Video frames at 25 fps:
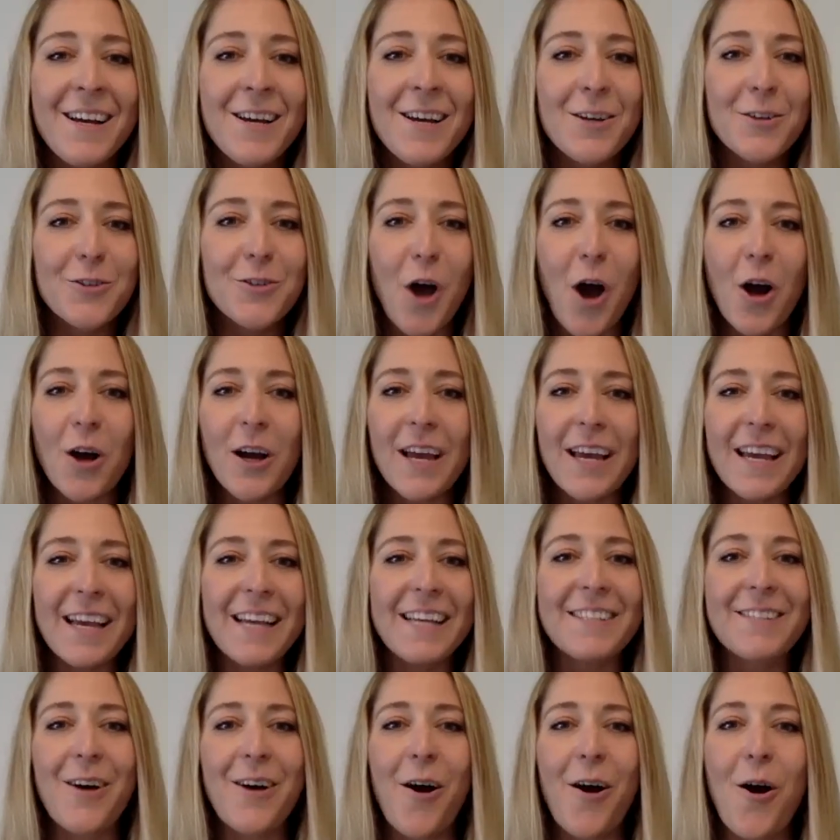chaga
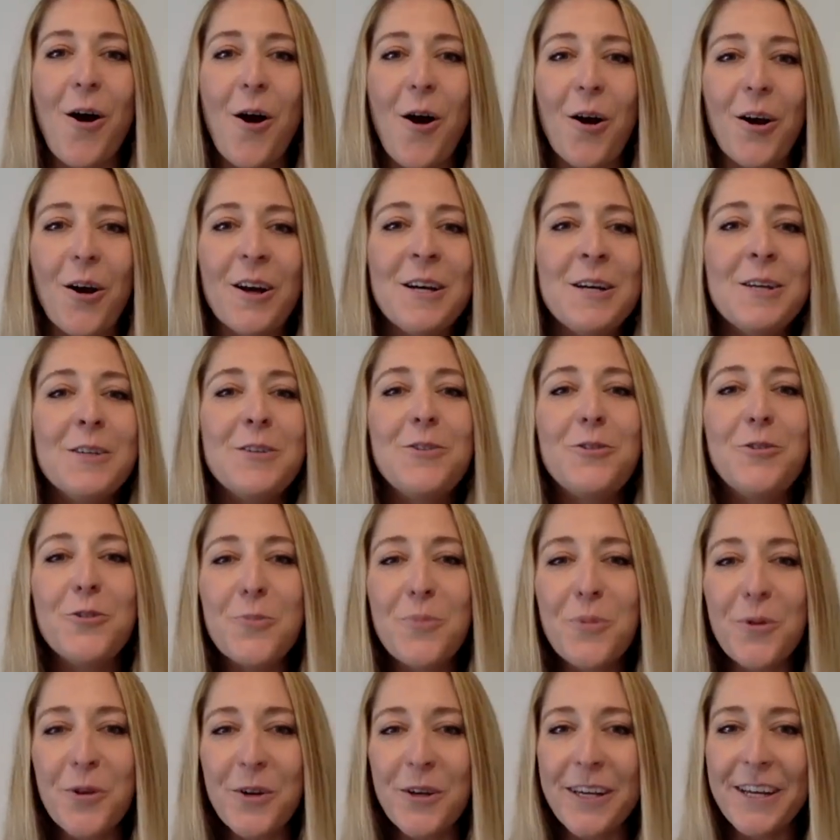is our
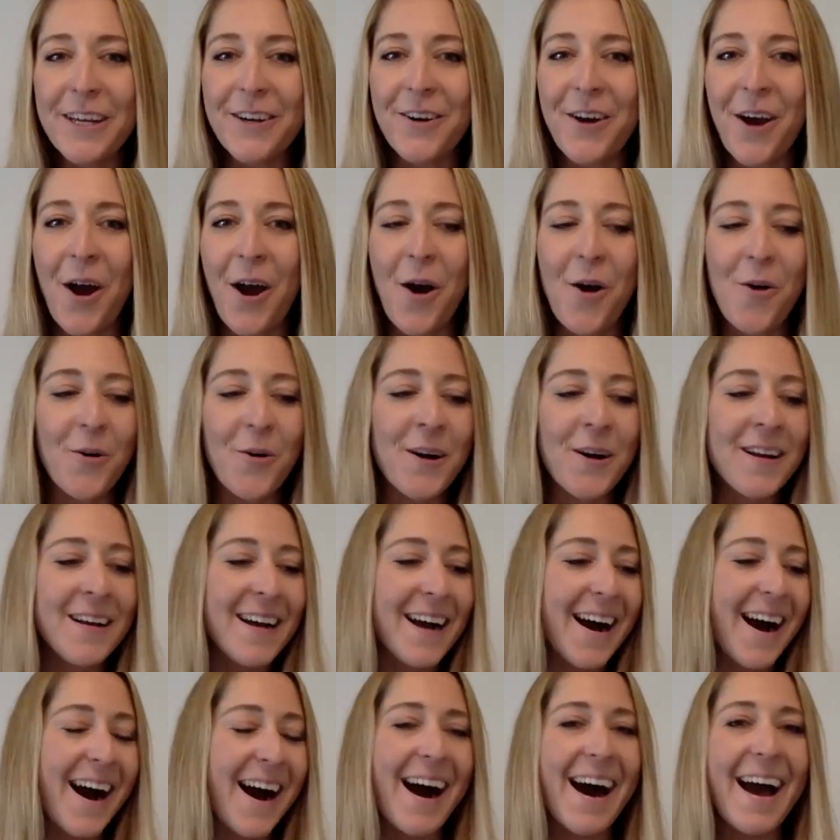superhero,
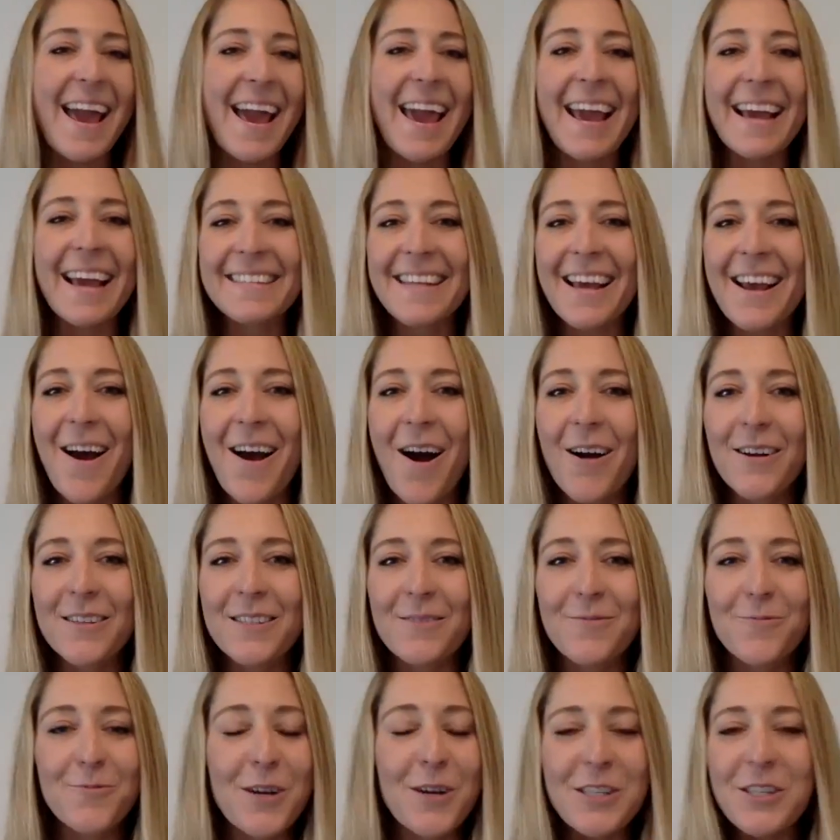
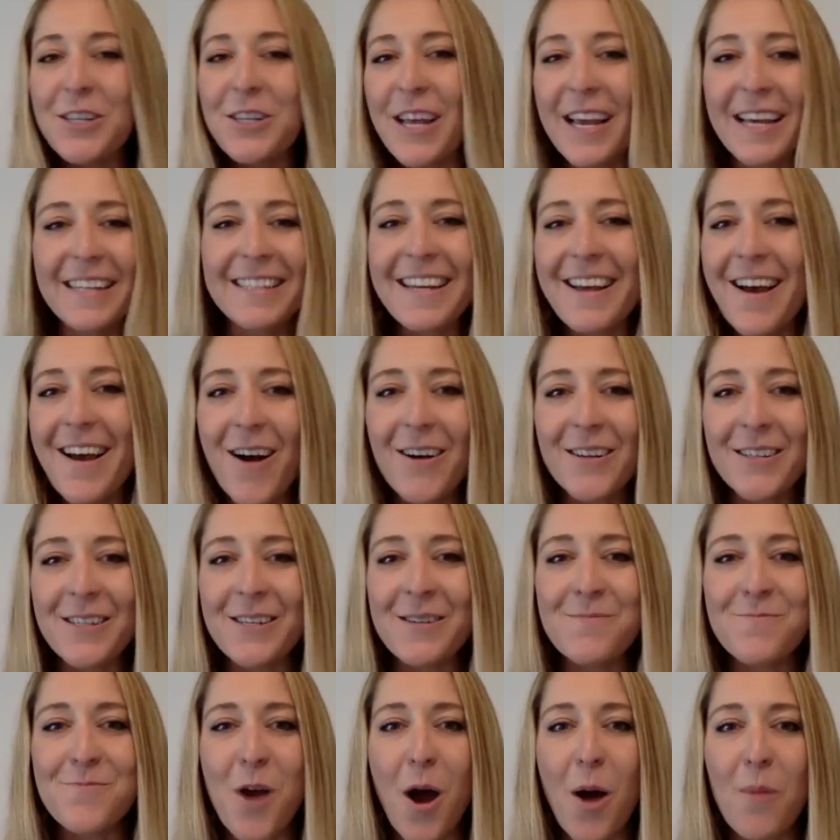rich in
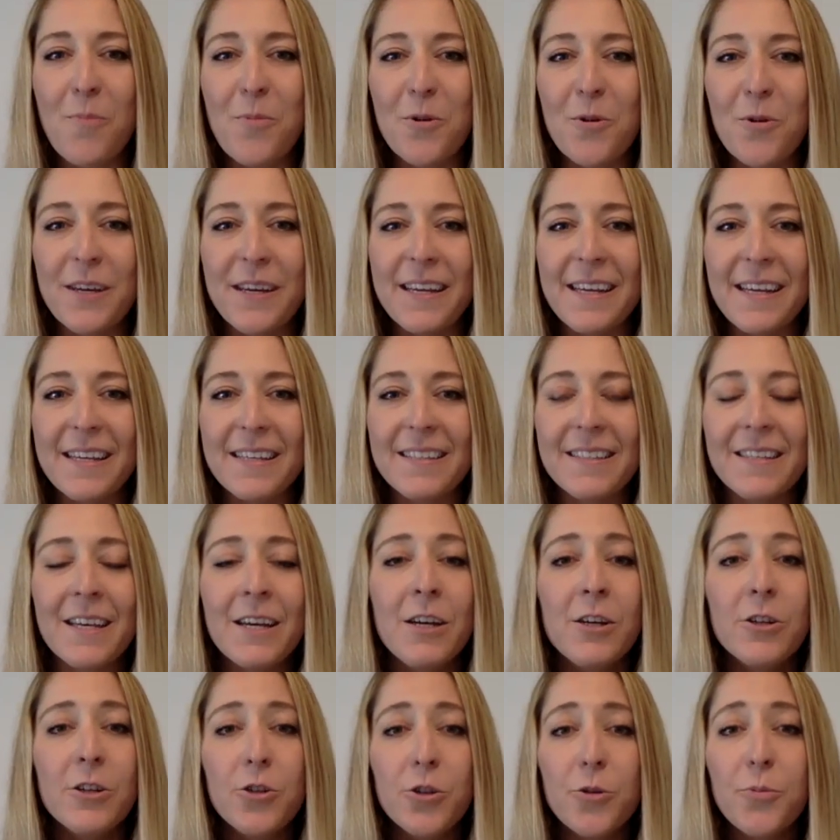antioxidant properties,
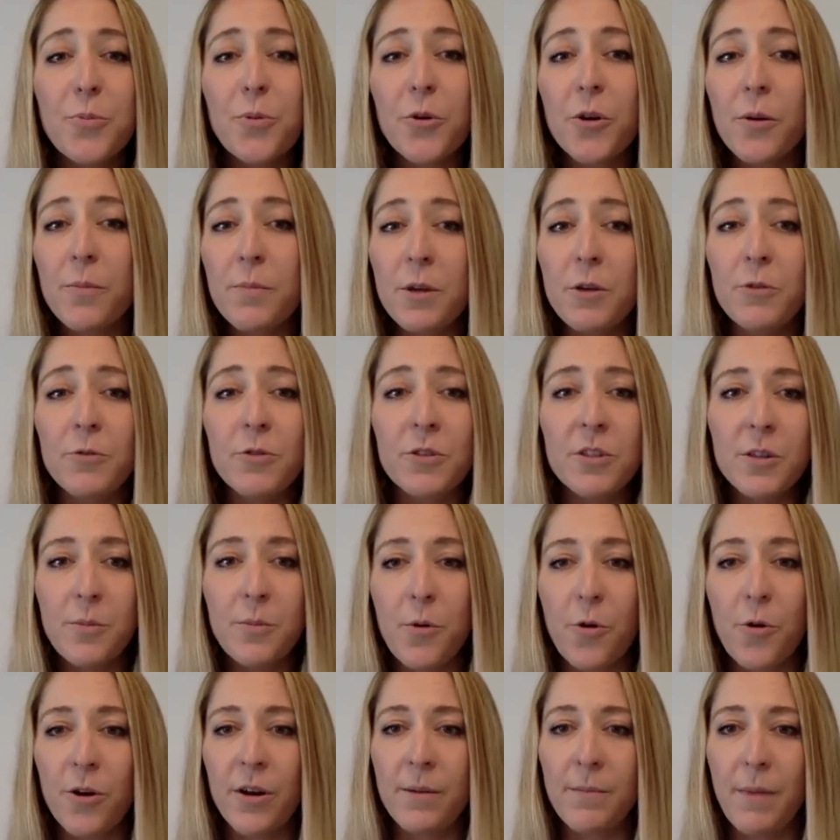super immune
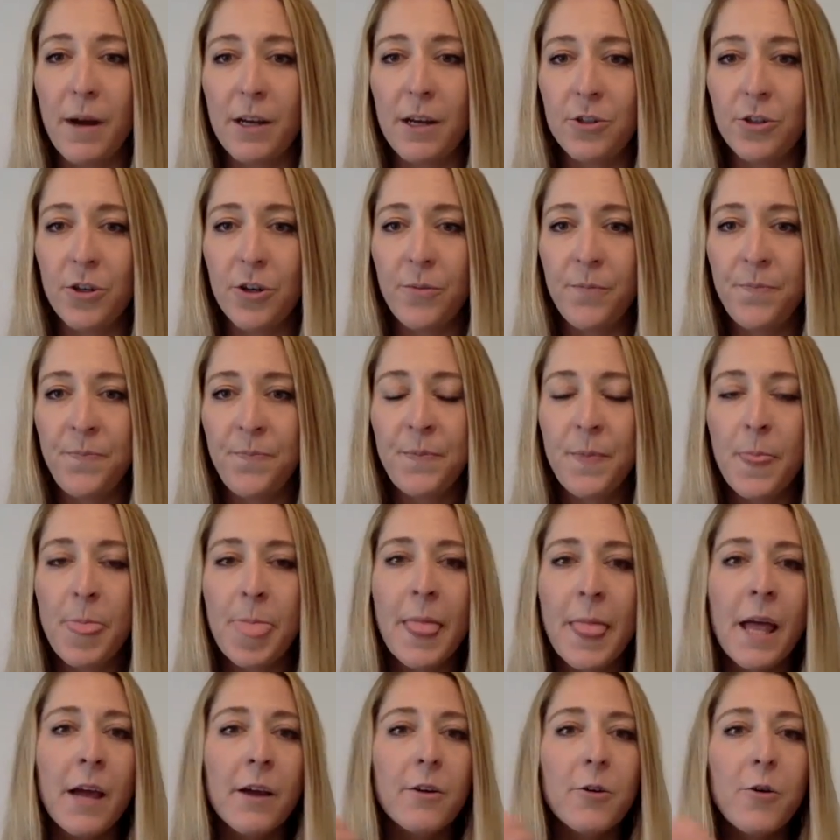supporting mushroom.
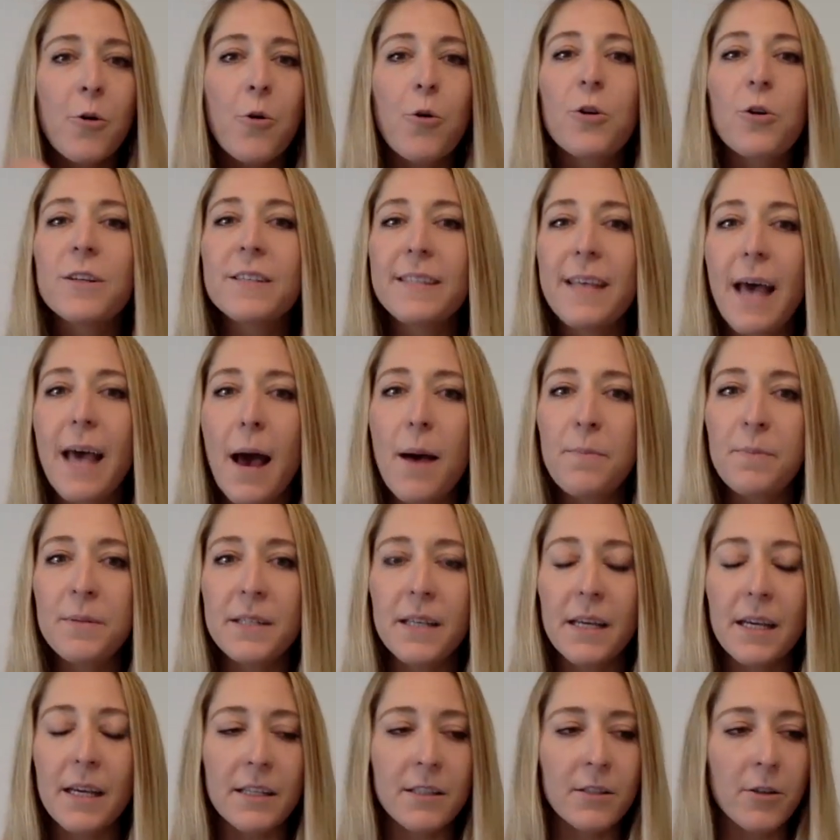Cordyceps
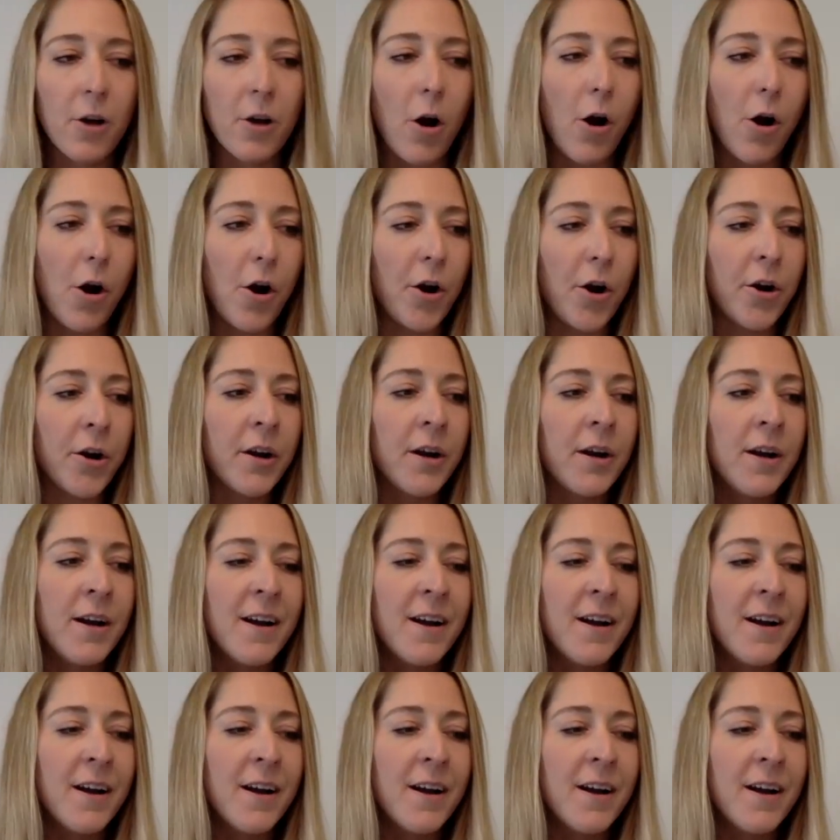is our